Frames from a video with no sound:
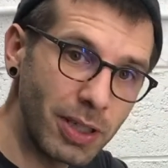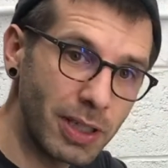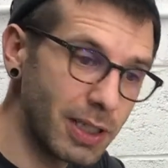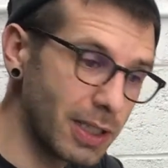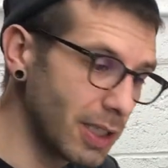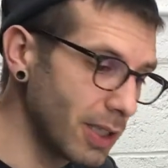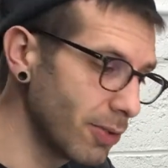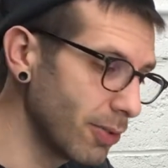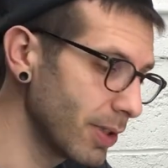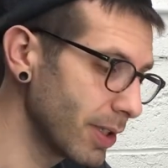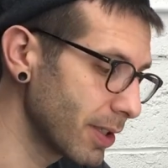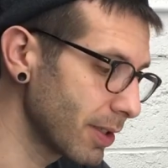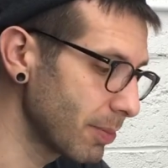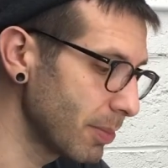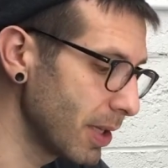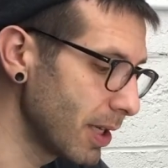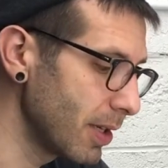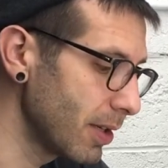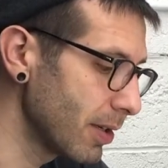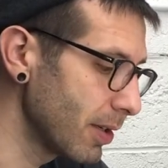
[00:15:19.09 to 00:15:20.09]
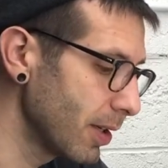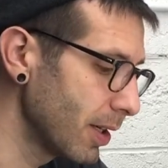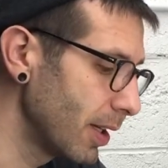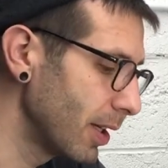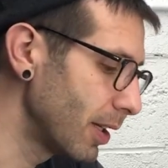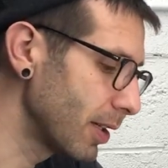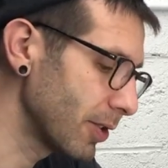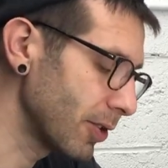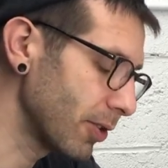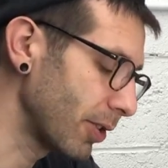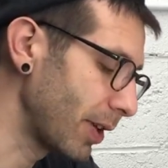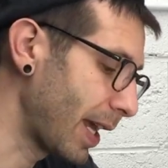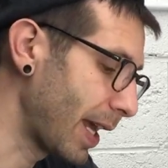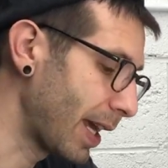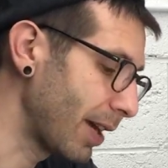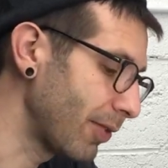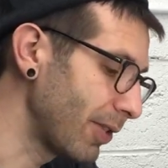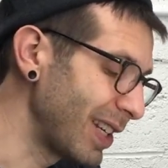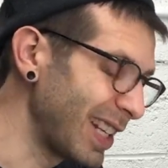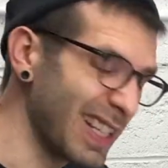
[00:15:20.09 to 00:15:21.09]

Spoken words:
a have an